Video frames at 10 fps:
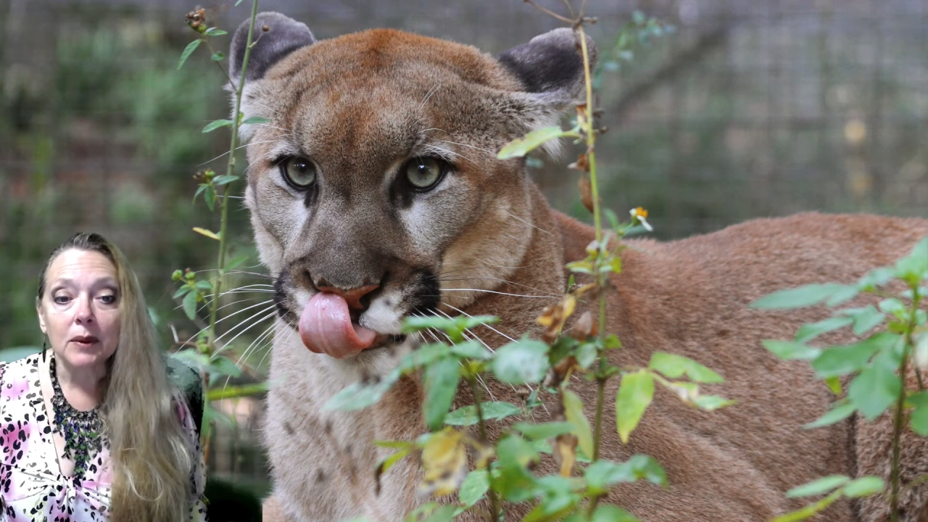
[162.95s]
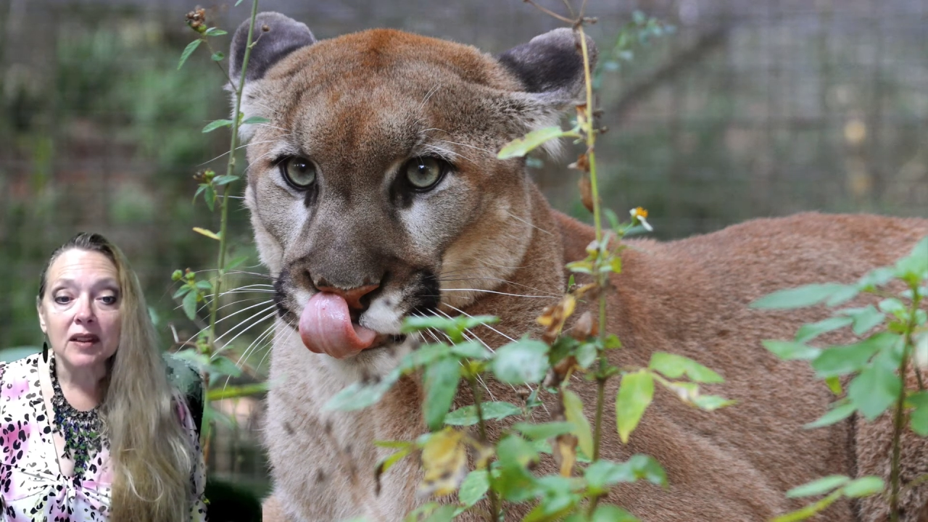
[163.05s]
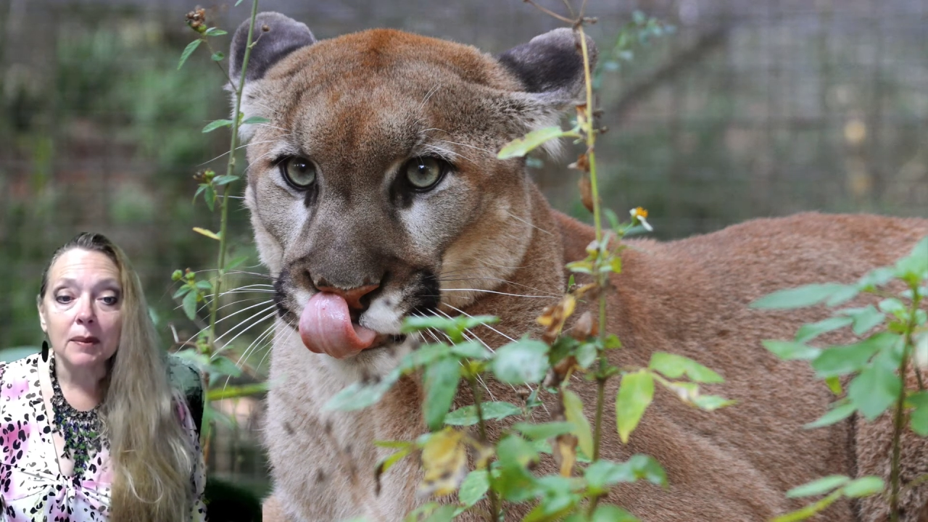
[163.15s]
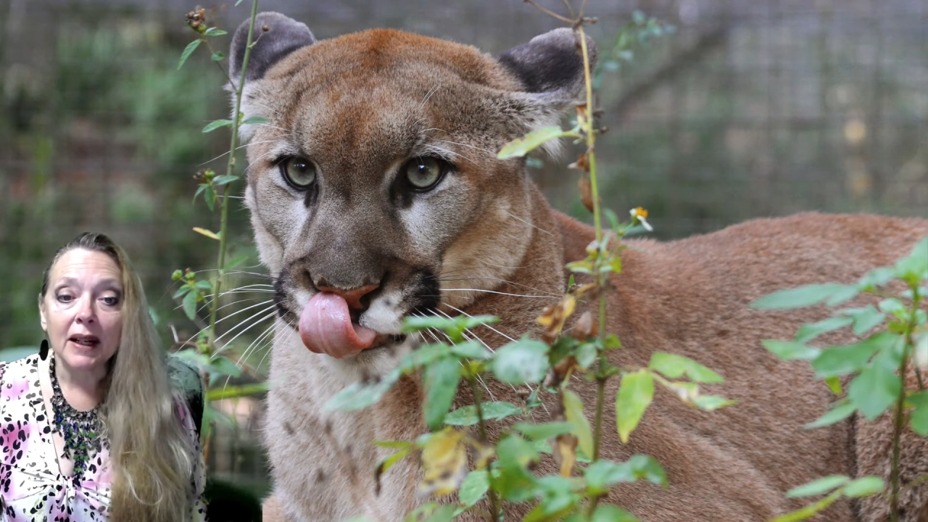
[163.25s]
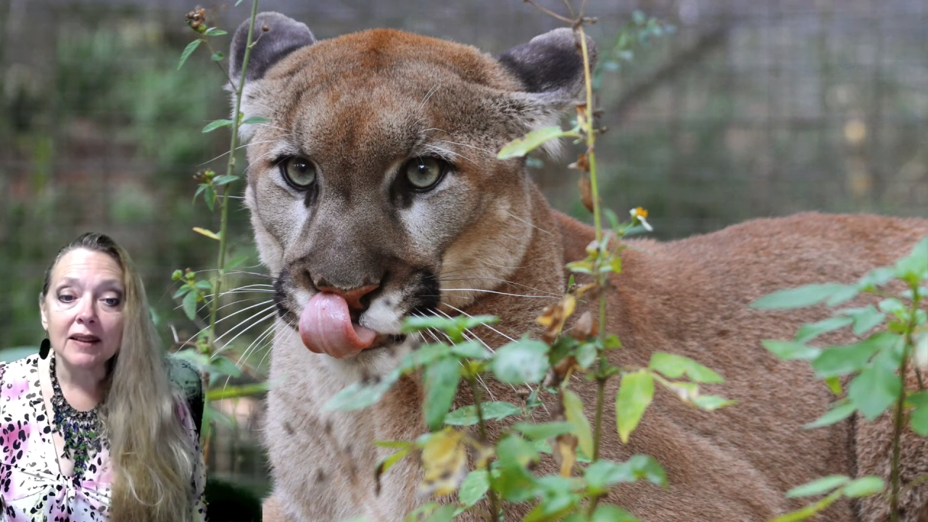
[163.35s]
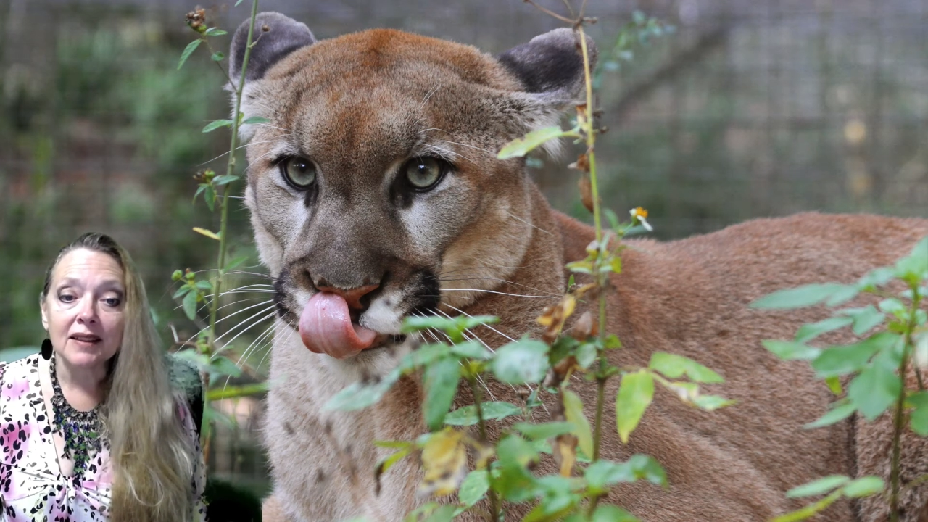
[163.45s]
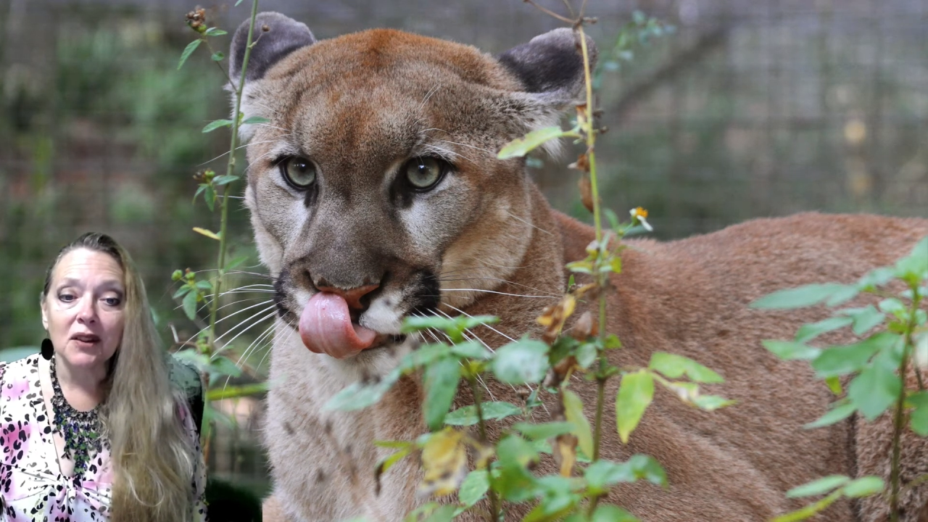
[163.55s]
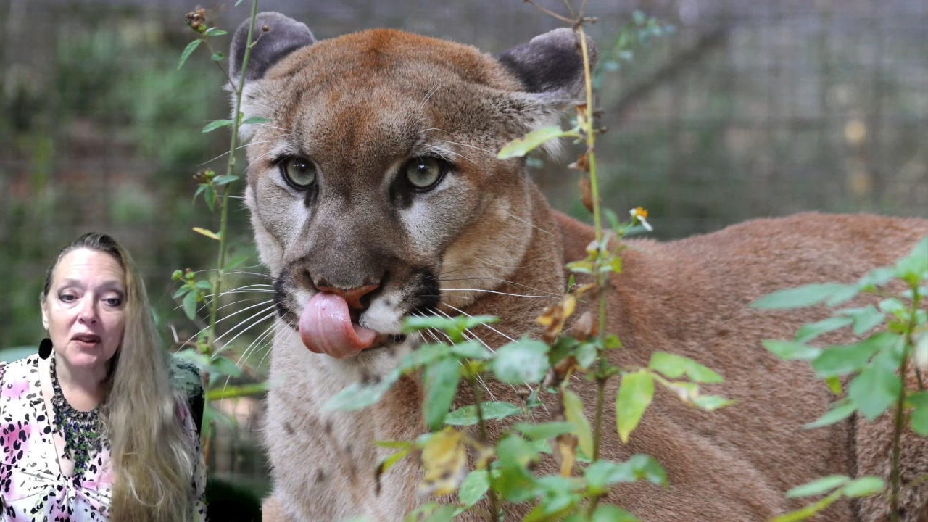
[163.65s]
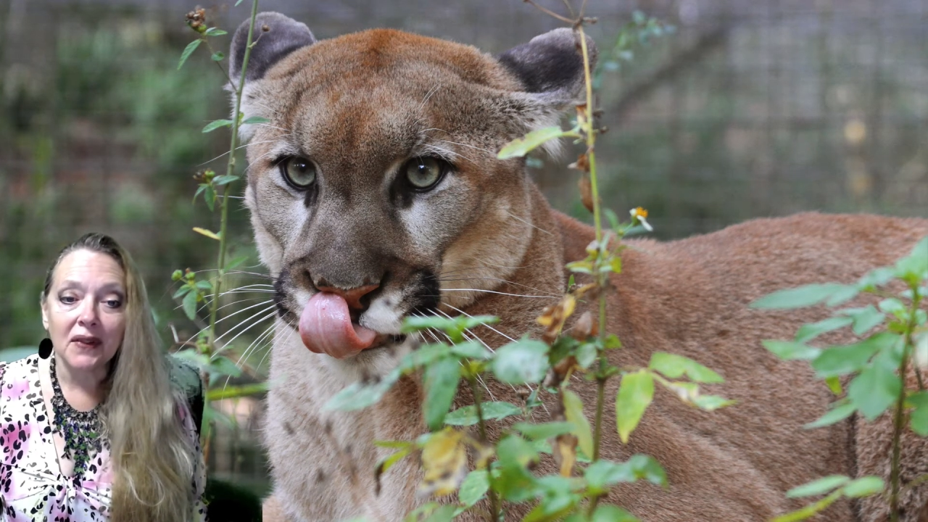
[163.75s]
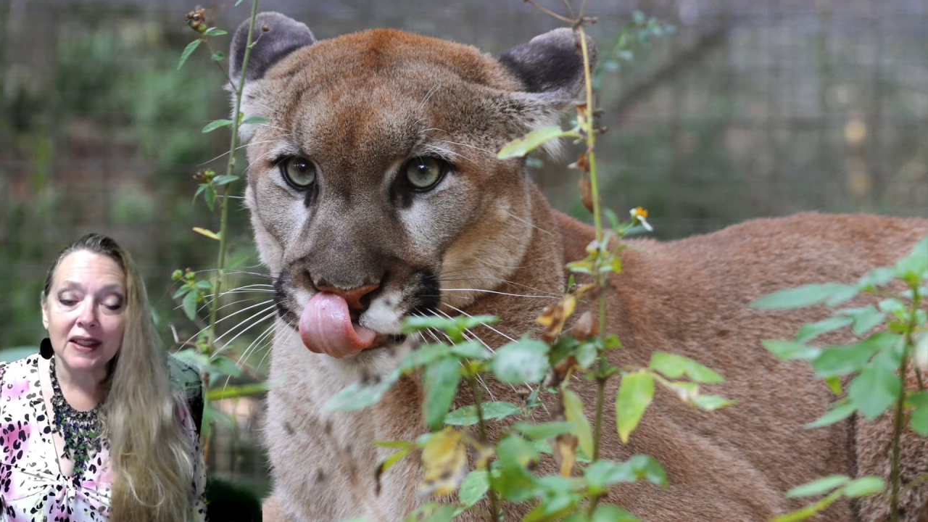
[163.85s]
smiles on
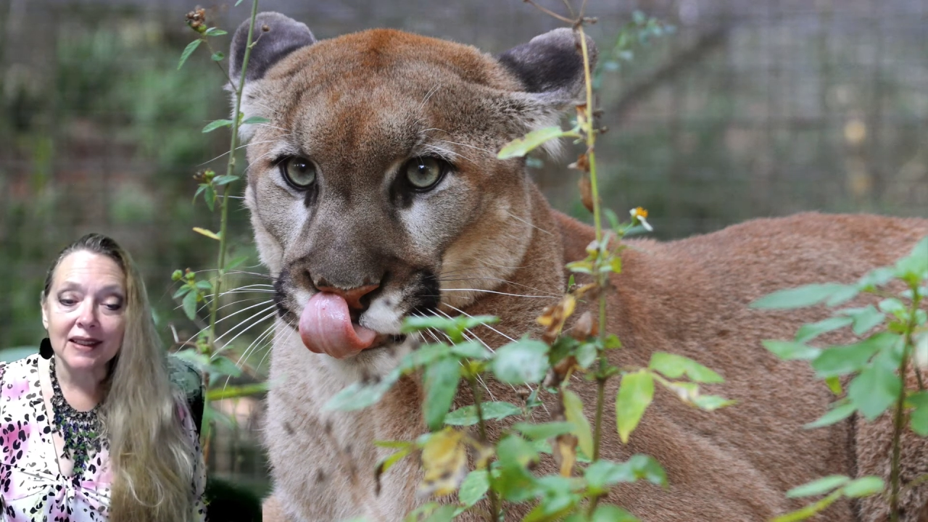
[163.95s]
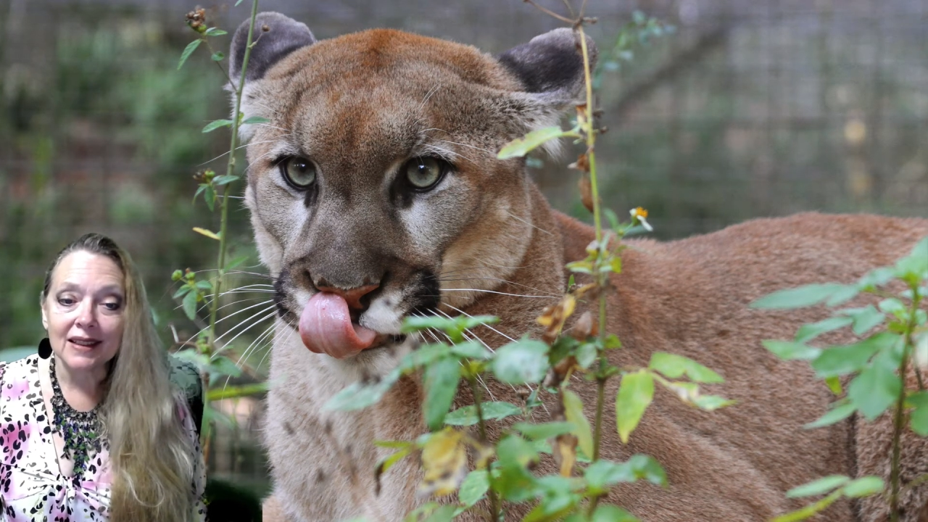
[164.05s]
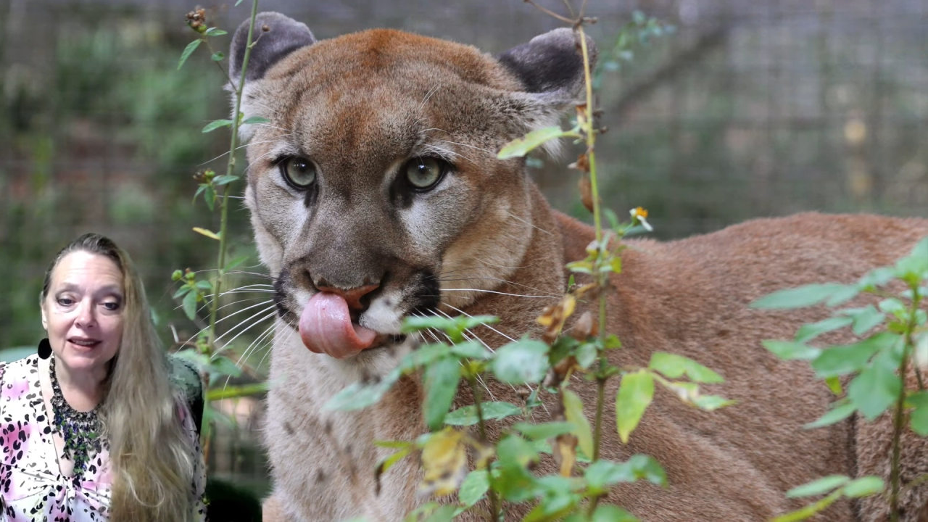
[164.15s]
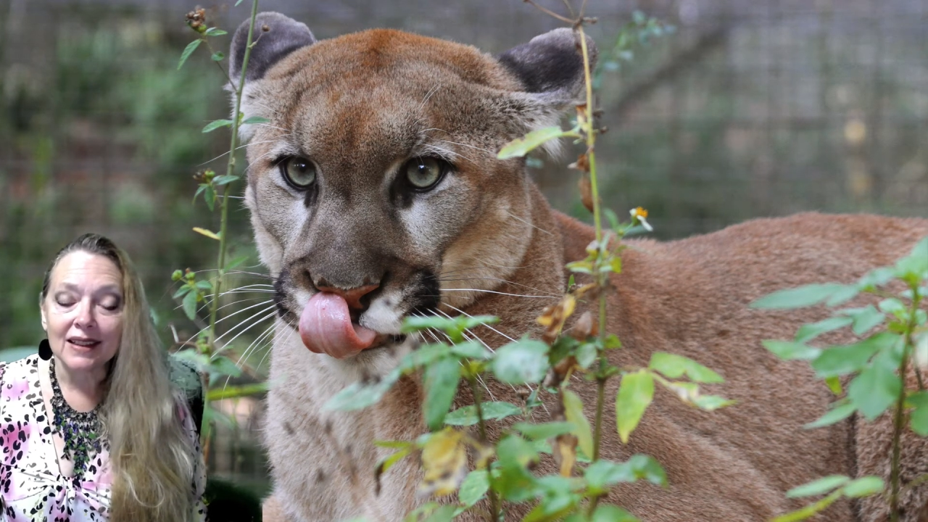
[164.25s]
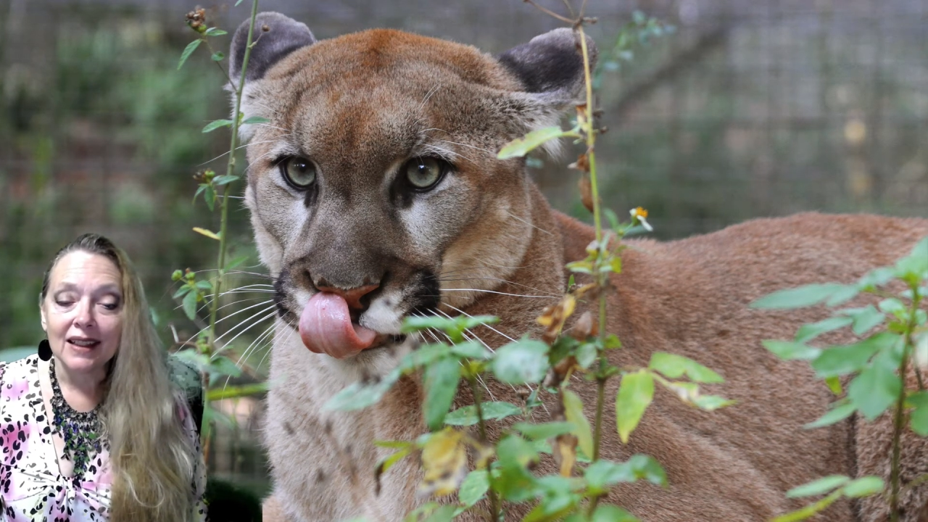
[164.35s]
their faces.